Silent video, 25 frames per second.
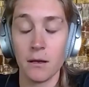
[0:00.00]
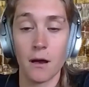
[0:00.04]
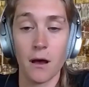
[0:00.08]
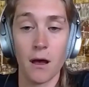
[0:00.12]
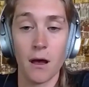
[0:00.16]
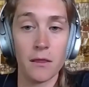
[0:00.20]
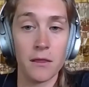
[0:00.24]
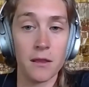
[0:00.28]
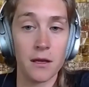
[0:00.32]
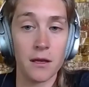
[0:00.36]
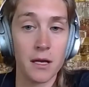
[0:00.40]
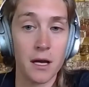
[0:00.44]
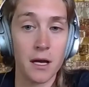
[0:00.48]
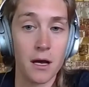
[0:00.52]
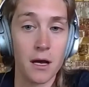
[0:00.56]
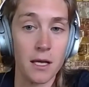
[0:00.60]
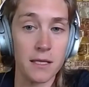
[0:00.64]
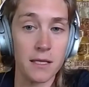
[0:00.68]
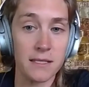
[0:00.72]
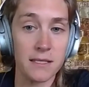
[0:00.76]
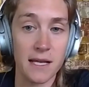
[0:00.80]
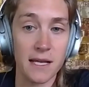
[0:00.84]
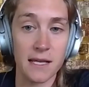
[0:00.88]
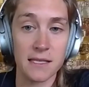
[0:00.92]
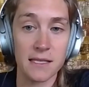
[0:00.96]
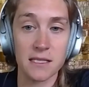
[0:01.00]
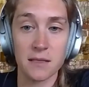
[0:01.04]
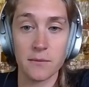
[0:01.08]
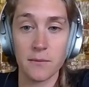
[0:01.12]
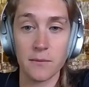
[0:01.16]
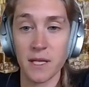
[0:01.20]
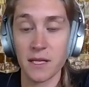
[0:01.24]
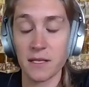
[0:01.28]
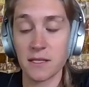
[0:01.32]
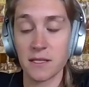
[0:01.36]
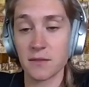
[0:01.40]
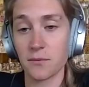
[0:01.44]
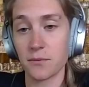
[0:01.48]
All the cost
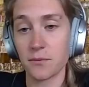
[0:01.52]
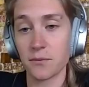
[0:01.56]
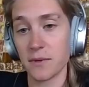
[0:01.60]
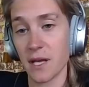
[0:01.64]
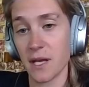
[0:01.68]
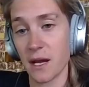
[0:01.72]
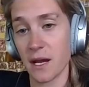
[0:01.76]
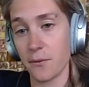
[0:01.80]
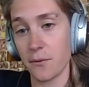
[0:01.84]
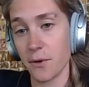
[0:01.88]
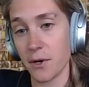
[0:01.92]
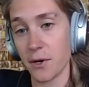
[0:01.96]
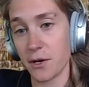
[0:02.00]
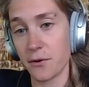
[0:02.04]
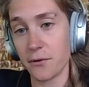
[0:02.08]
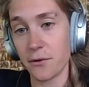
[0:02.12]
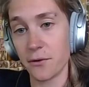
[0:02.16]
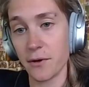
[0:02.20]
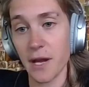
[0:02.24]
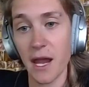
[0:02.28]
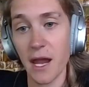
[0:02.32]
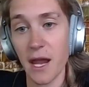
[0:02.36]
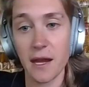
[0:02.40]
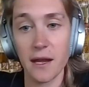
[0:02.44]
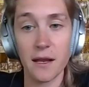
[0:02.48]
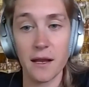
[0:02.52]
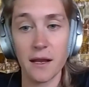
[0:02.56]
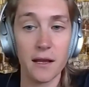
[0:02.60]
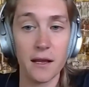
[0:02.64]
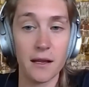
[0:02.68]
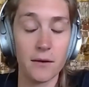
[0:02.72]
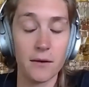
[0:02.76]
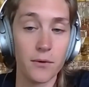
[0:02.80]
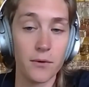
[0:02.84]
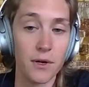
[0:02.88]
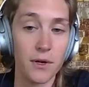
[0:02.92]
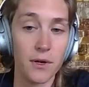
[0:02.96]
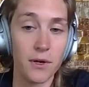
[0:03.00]
estimates that were
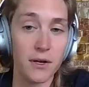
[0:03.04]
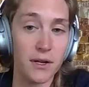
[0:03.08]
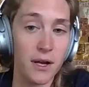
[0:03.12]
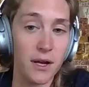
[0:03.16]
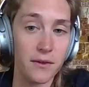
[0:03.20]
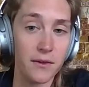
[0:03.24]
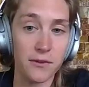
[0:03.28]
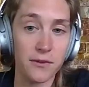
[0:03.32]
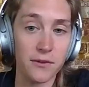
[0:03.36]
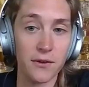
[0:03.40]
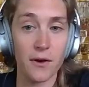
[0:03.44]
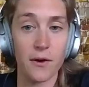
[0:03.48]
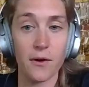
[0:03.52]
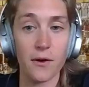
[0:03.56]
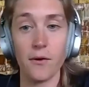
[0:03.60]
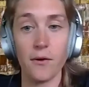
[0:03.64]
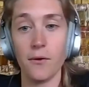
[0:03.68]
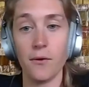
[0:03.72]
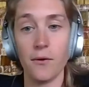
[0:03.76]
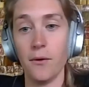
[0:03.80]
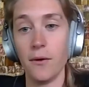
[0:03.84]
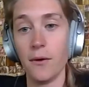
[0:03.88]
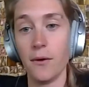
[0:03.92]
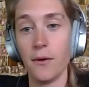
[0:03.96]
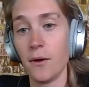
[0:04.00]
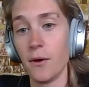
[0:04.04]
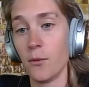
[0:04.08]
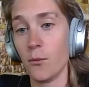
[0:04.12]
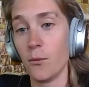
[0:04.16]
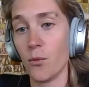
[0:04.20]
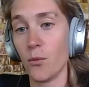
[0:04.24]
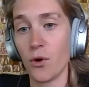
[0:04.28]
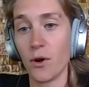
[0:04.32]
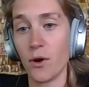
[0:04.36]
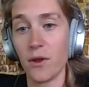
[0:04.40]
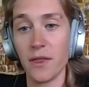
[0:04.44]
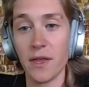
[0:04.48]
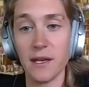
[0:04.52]
created were done so
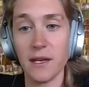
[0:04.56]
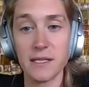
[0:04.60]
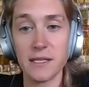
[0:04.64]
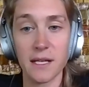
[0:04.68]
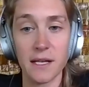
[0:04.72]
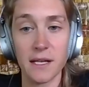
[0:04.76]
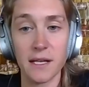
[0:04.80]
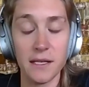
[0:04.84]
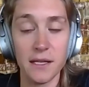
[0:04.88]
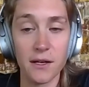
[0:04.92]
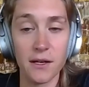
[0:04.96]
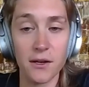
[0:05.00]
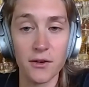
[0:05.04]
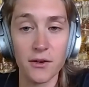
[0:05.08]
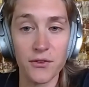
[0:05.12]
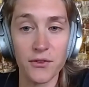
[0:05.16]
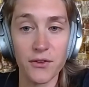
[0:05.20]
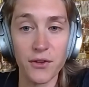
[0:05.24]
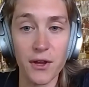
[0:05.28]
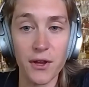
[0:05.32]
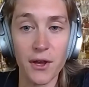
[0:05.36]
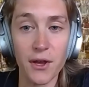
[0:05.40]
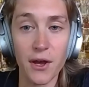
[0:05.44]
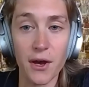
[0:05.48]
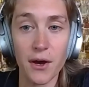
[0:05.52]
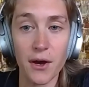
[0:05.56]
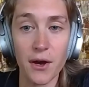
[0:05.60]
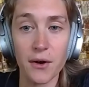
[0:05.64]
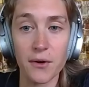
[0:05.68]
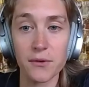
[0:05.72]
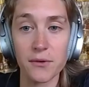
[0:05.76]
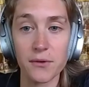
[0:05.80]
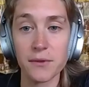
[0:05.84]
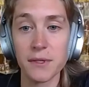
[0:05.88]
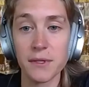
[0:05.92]
more than 10 years ago.